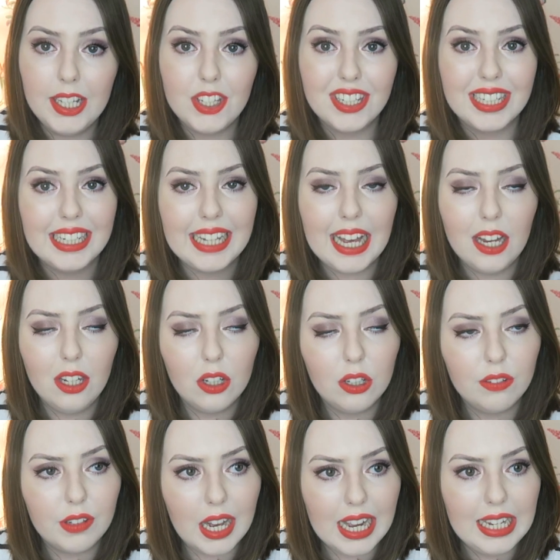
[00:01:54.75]
You're going to get a
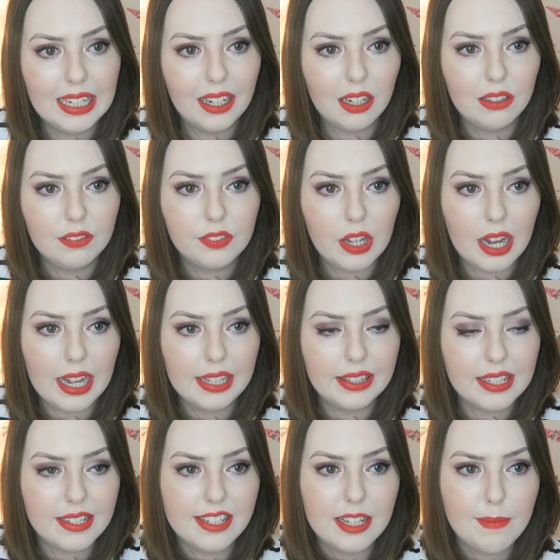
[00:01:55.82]
lot of I love and
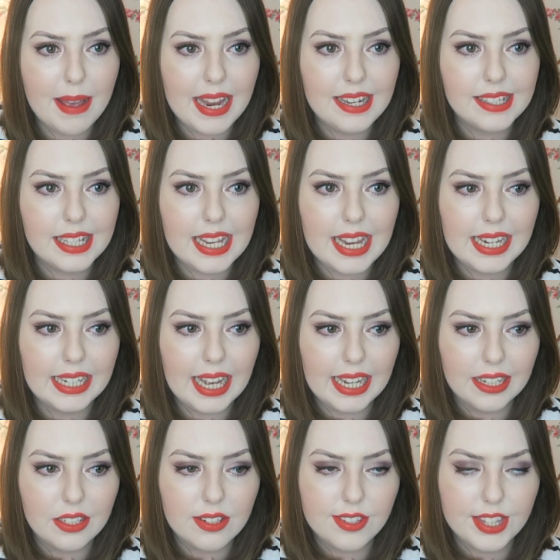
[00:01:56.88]
this is amazing
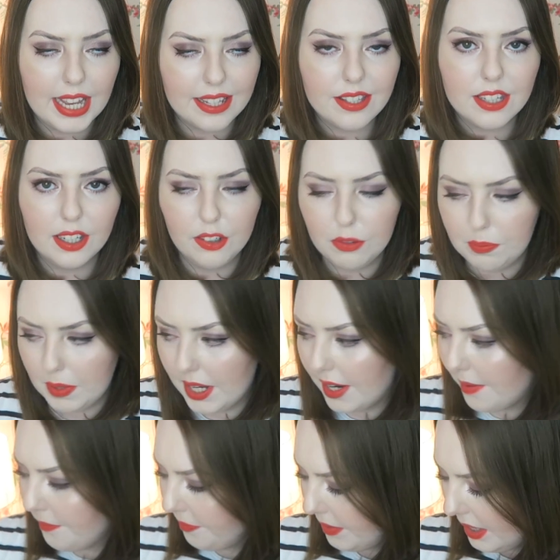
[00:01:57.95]
and that stuff,
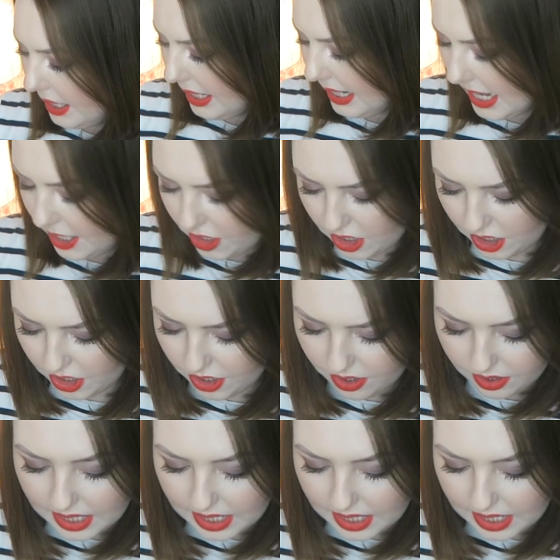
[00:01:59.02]
but let's just